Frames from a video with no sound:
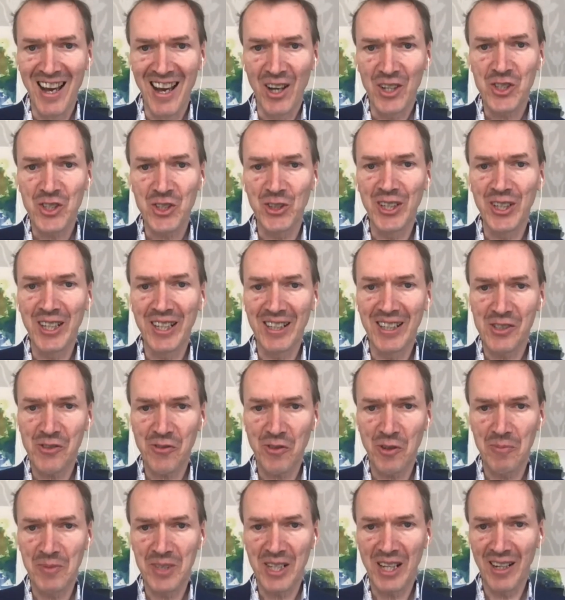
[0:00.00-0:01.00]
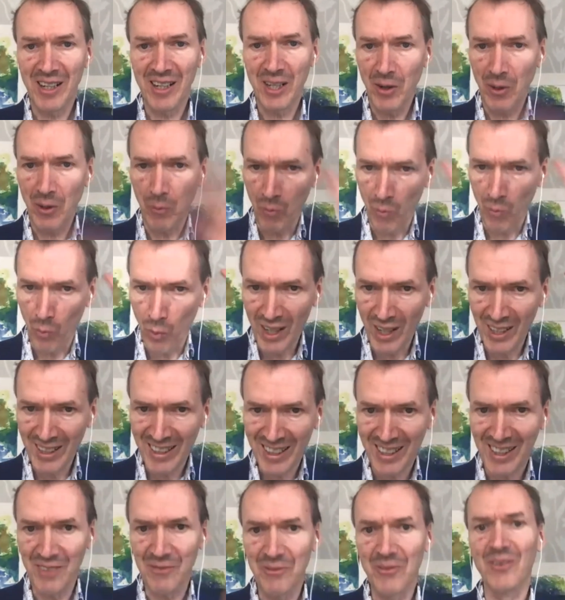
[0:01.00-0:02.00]
Joining us from Delhi,
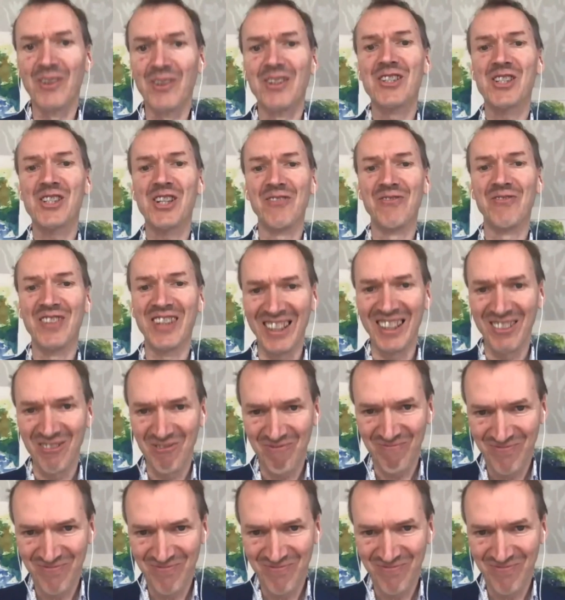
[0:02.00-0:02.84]
welcome, Chimni.